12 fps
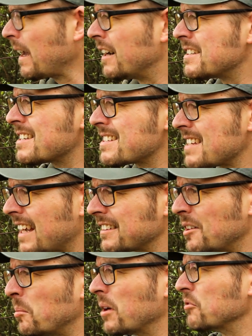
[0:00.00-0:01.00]
I just snagged
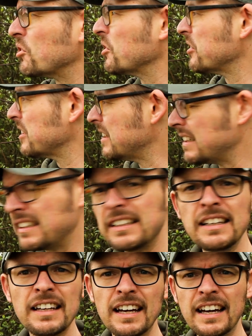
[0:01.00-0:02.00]
up one rod
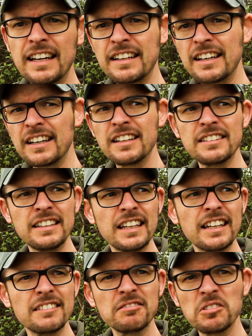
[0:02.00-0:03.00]
and
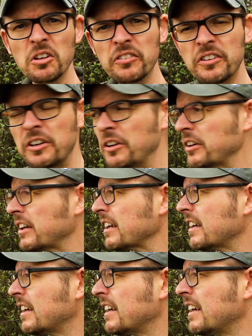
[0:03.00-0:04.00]
yeah, lost a hook.
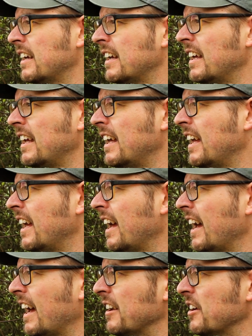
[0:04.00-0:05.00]

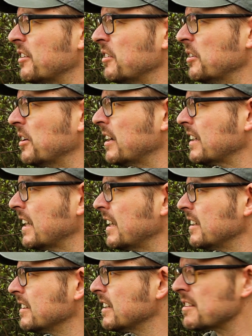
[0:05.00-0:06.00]
And I thought,
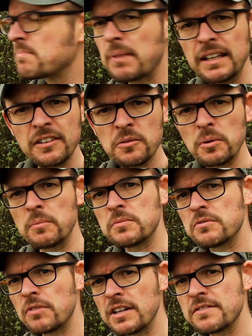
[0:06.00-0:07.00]
okay, let's bait the
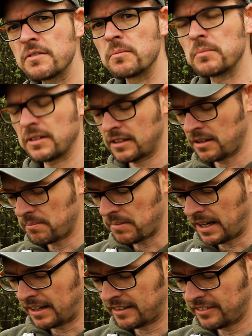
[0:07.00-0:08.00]
swims, rest them, come
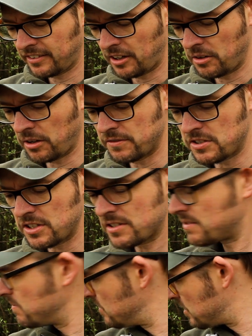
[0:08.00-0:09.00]
back. So I've
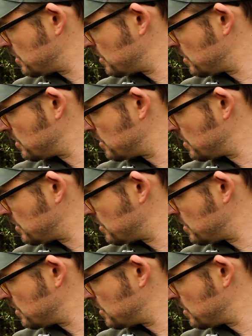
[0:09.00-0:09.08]
just